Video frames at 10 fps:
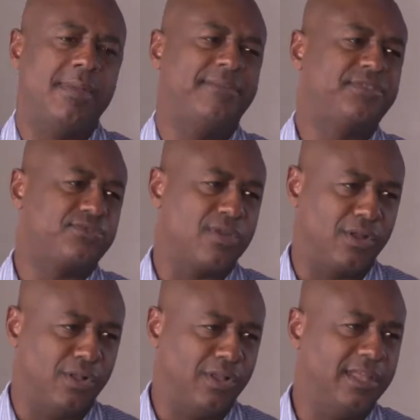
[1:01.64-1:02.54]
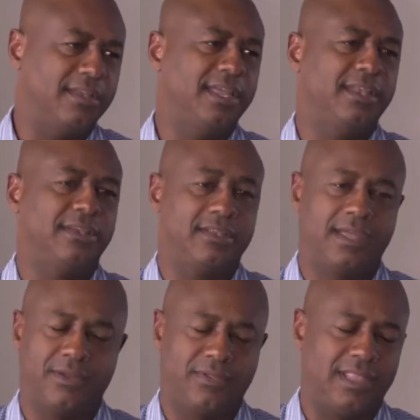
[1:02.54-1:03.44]
mom have to struggle, and
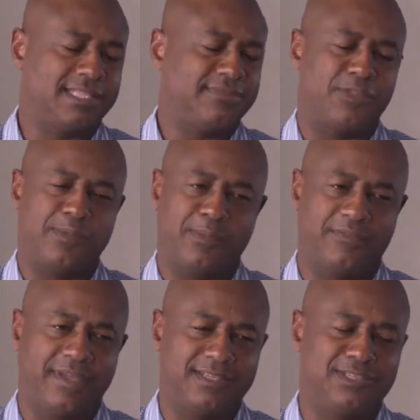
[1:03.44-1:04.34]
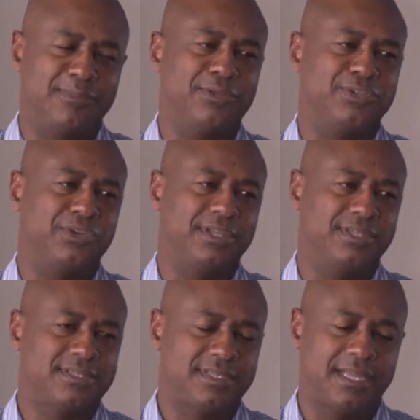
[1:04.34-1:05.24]
I know lots of other people have had similar
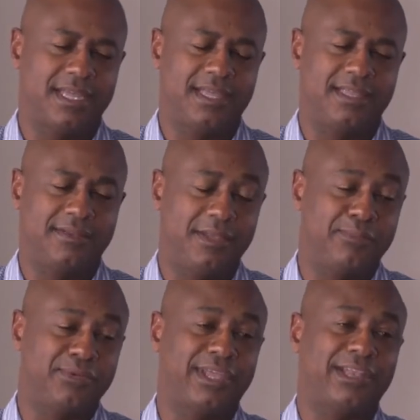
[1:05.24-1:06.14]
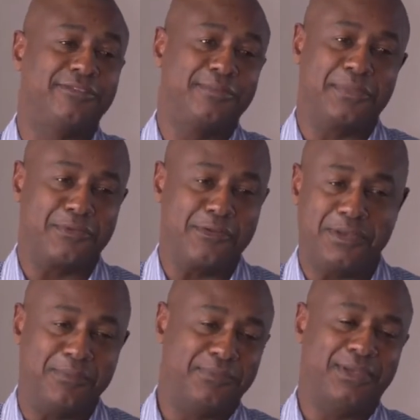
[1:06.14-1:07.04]
journeys, in particular from the
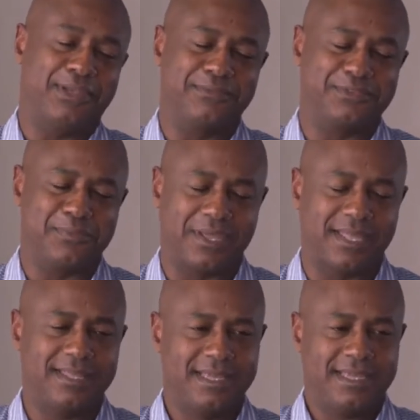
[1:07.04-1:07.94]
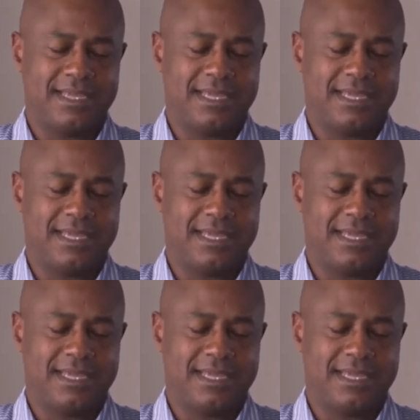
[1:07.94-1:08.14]
Caribbean, in particular of Jamaica.